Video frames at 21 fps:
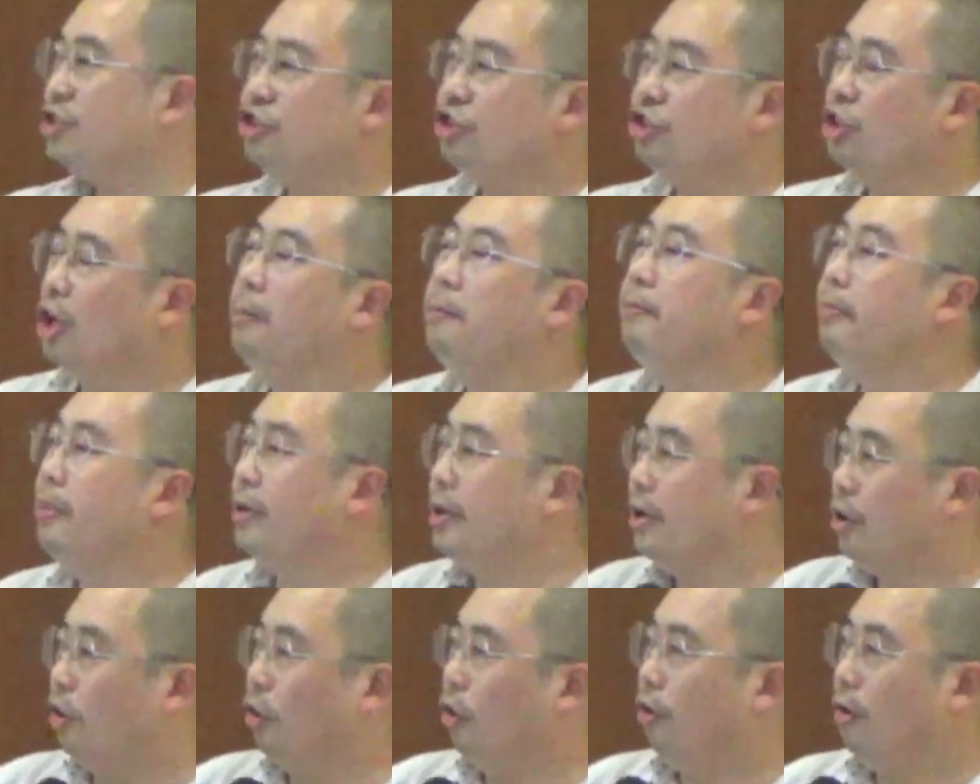
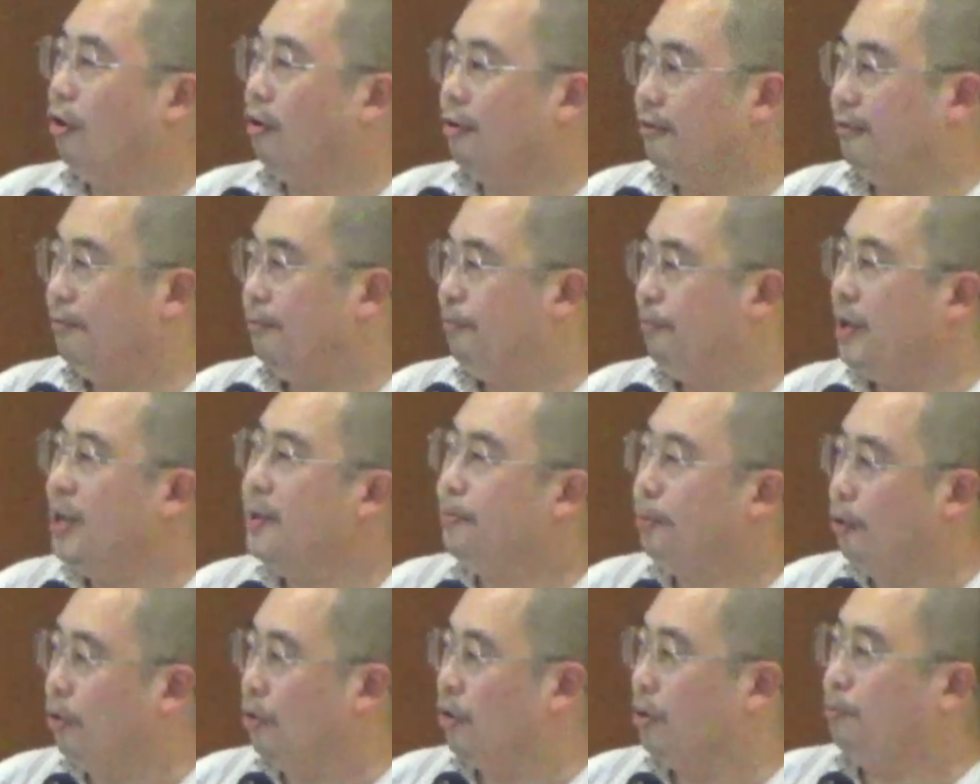number of
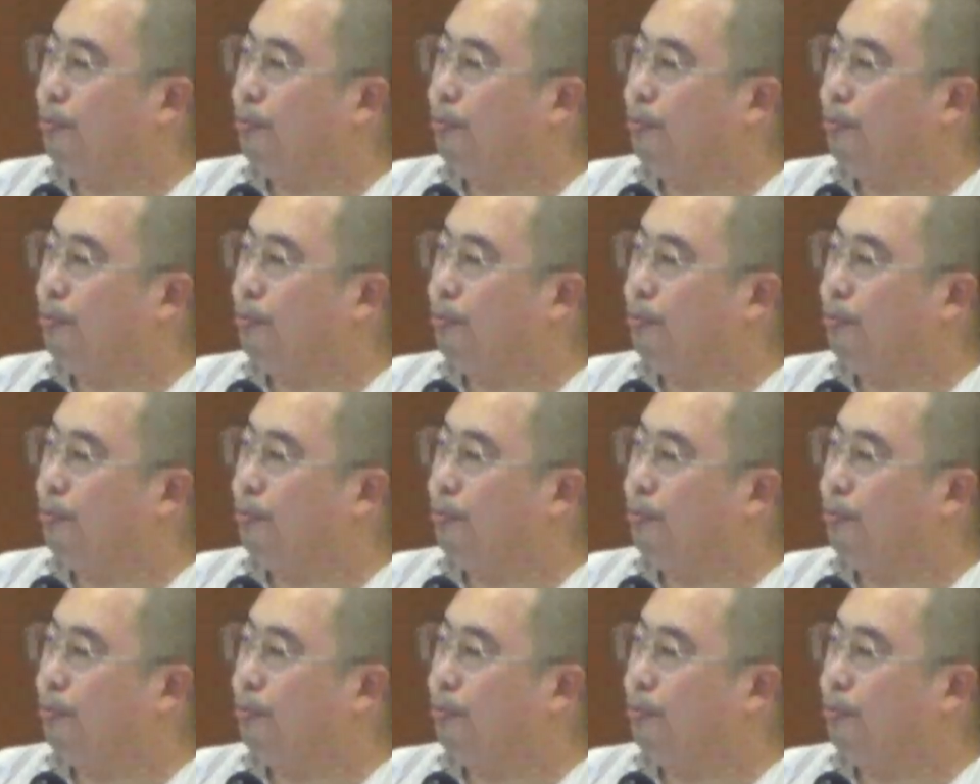people